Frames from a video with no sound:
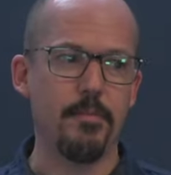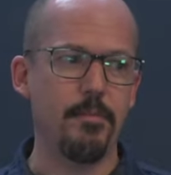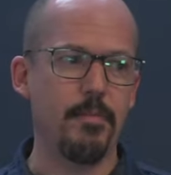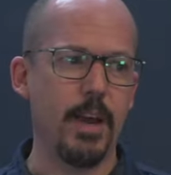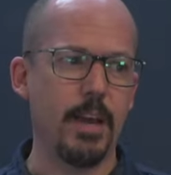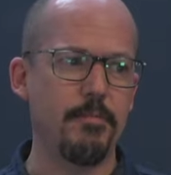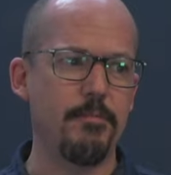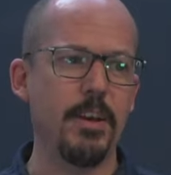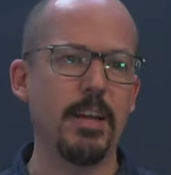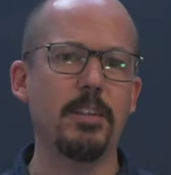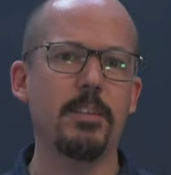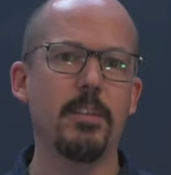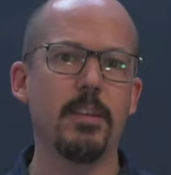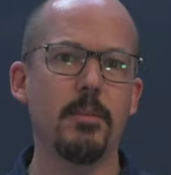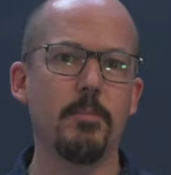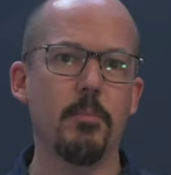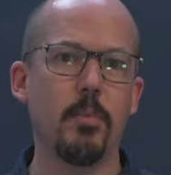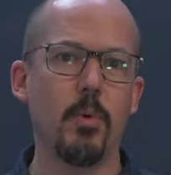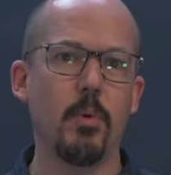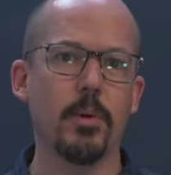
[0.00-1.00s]
I felt it
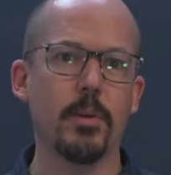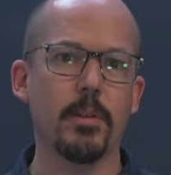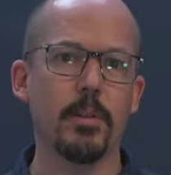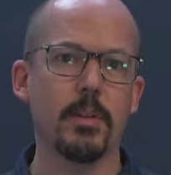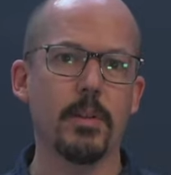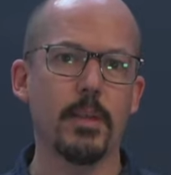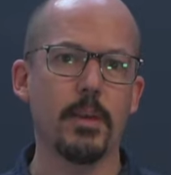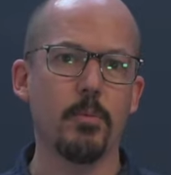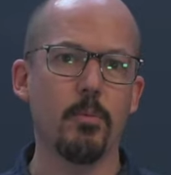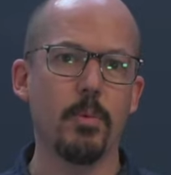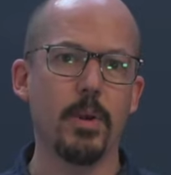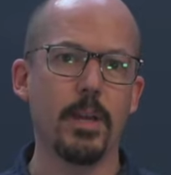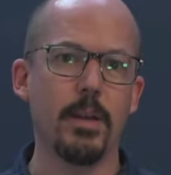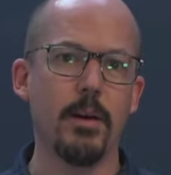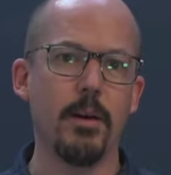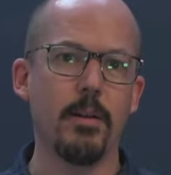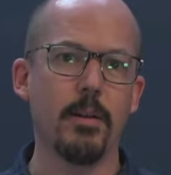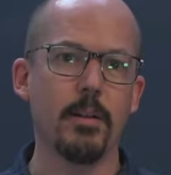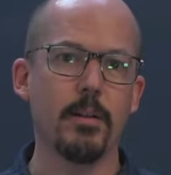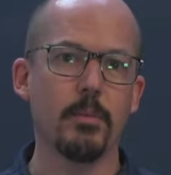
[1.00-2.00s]
important that we
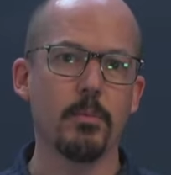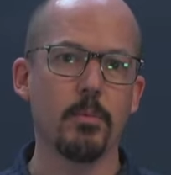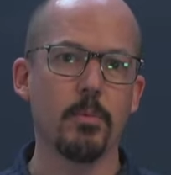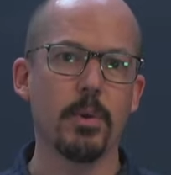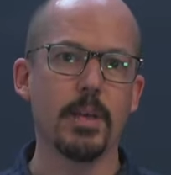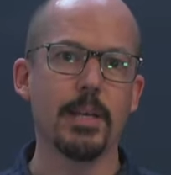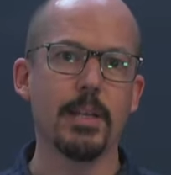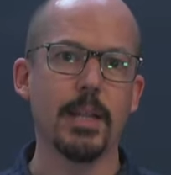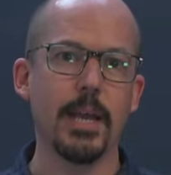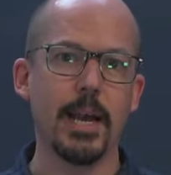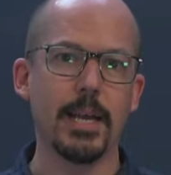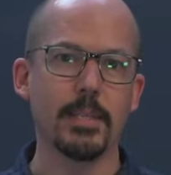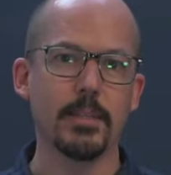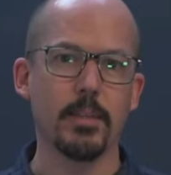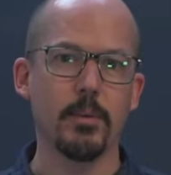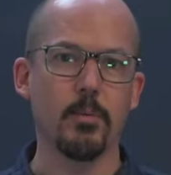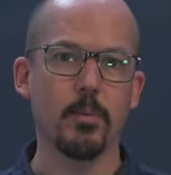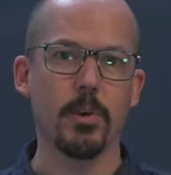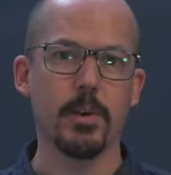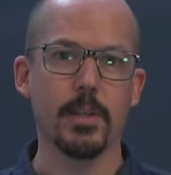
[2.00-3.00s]
all realize
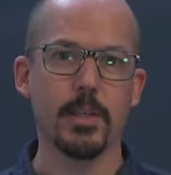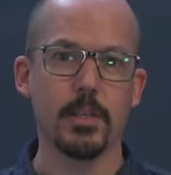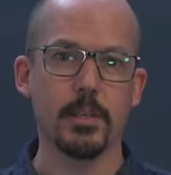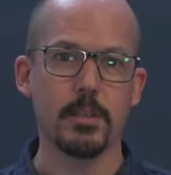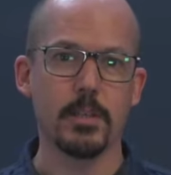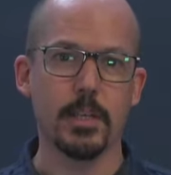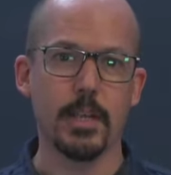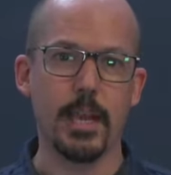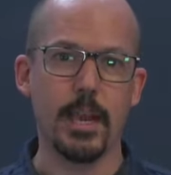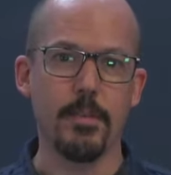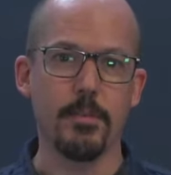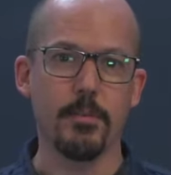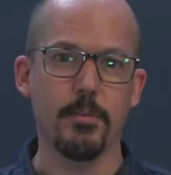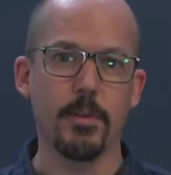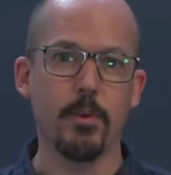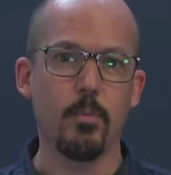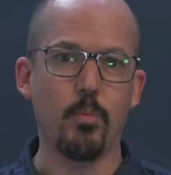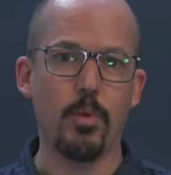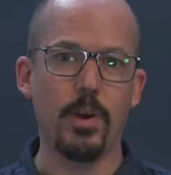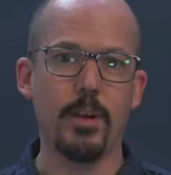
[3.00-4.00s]
that we're in this together,
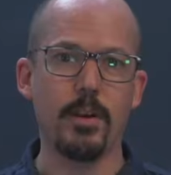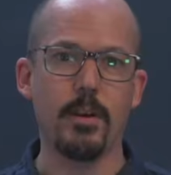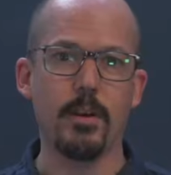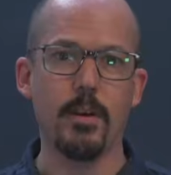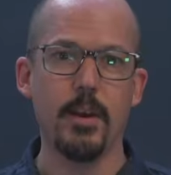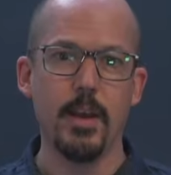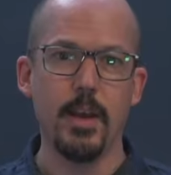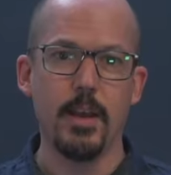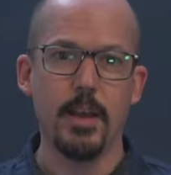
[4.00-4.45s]
that we're